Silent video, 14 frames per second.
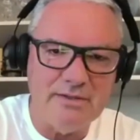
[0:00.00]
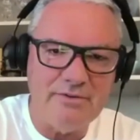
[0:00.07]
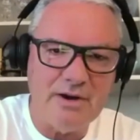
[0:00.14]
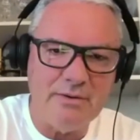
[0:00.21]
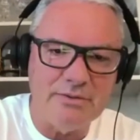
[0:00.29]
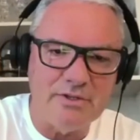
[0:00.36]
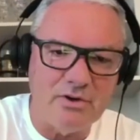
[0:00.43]
I
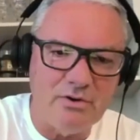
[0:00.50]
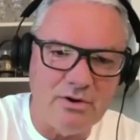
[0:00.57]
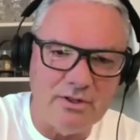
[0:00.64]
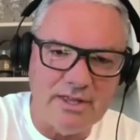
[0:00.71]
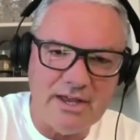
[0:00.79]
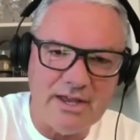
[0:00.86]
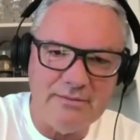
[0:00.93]
forgot what they're
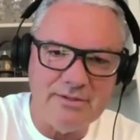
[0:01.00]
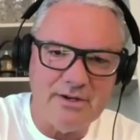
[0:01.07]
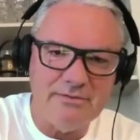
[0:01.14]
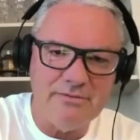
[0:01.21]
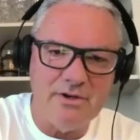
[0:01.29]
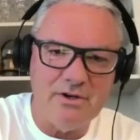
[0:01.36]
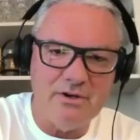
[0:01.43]
called. Adams, I don't
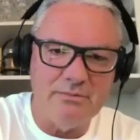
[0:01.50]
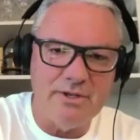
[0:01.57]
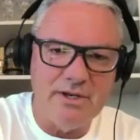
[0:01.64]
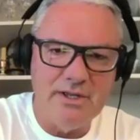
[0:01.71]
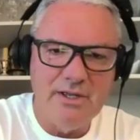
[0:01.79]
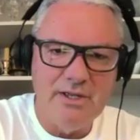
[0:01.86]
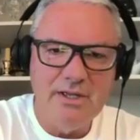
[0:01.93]
know if you know,
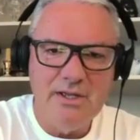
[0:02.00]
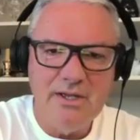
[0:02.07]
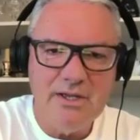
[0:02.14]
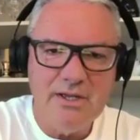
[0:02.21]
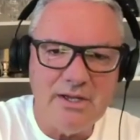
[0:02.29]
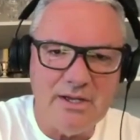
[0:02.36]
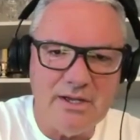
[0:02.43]
but
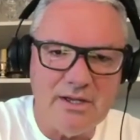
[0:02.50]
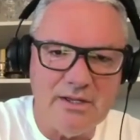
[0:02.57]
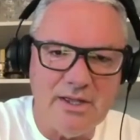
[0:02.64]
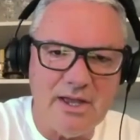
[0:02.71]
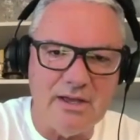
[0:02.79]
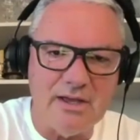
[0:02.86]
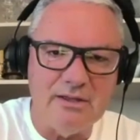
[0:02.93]

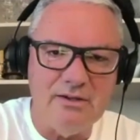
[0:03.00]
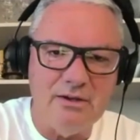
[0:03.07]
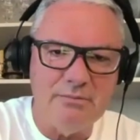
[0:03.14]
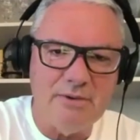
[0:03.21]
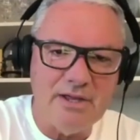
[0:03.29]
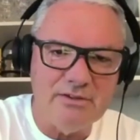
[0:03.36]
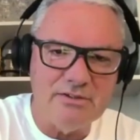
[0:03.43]
yeah, you
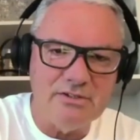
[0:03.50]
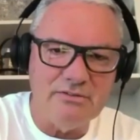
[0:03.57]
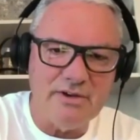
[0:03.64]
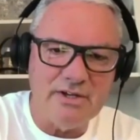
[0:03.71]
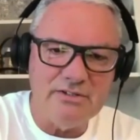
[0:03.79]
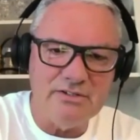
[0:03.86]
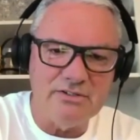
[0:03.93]
can buy those
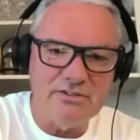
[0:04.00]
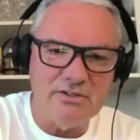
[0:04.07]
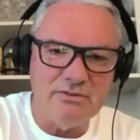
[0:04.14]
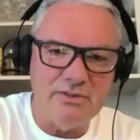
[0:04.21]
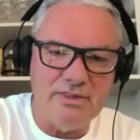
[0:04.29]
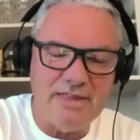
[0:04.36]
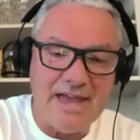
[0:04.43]
devices.
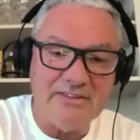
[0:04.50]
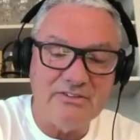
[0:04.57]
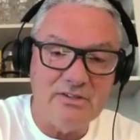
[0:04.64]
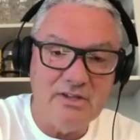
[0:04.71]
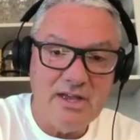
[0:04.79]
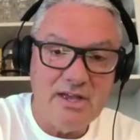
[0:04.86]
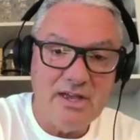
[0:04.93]
So
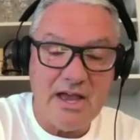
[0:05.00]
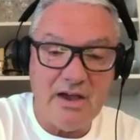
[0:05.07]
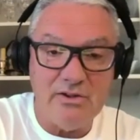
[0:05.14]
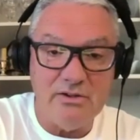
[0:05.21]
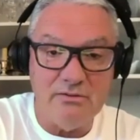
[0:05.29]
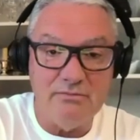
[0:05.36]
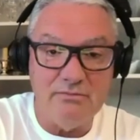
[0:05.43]
that's how
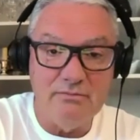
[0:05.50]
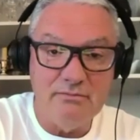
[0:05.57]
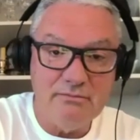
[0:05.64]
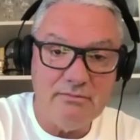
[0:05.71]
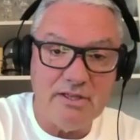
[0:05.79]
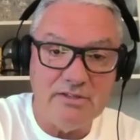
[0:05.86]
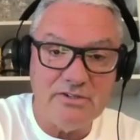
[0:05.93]
you
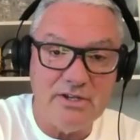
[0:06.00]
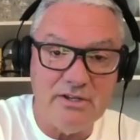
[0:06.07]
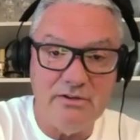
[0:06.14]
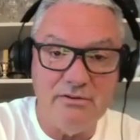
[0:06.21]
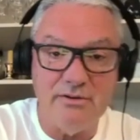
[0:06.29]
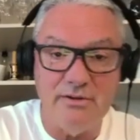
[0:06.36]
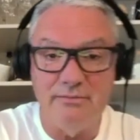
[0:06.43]
do it.